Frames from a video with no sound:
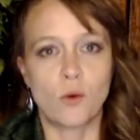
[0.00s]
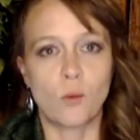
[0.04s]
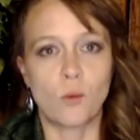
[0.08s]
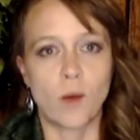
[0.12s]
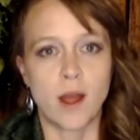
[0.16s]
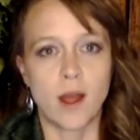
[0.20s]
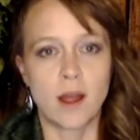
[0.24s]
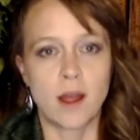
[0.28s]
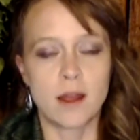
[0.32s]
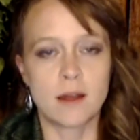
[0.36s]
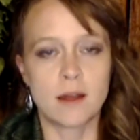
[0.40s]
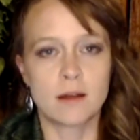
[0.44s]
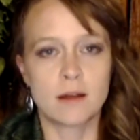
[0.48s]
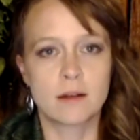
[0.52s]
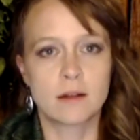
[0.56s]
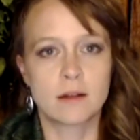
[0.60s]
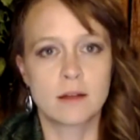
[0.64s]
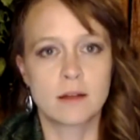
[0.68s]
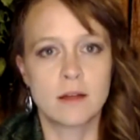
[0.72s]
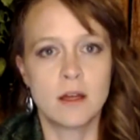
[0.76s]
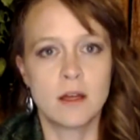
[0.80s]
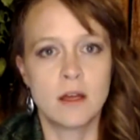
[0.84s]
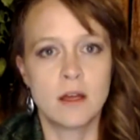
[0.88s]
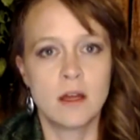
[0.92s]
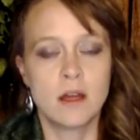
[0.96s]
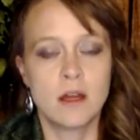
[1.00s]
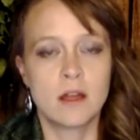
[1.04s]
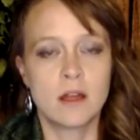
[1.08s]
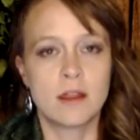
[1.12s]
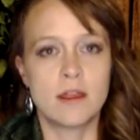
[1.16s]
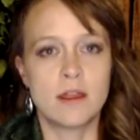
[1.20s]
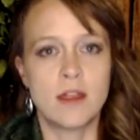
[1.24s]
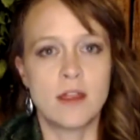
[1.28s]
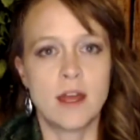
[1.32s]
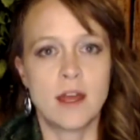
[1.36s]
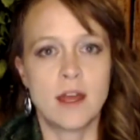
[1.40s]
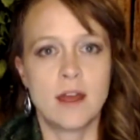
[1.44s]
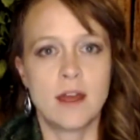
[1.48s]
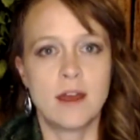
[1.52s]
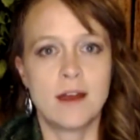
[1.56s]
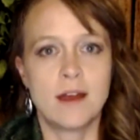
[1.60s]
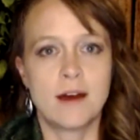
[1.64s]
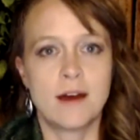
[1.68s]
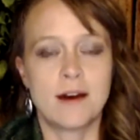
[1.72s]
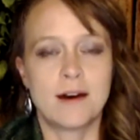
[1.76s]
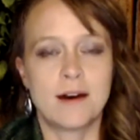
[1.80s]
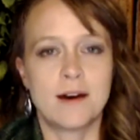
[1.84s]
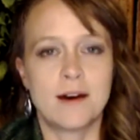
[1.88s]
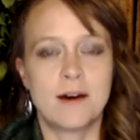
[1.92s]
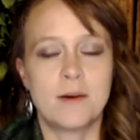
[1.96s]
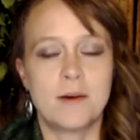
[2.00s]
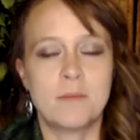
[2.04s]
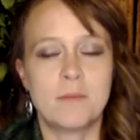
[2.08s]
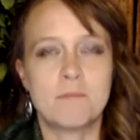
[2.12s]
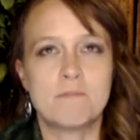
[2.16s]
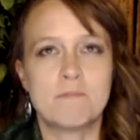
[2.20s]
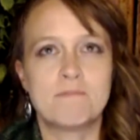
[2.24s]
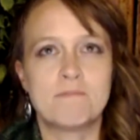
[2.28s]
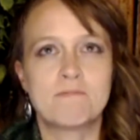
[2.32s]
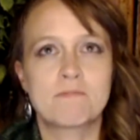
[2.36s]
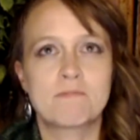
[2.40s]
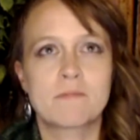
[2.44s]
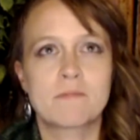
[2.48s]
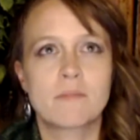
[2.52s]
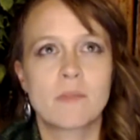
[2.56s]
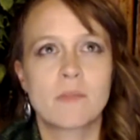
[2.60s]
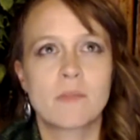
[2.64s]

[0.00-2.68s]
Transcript: way. They, and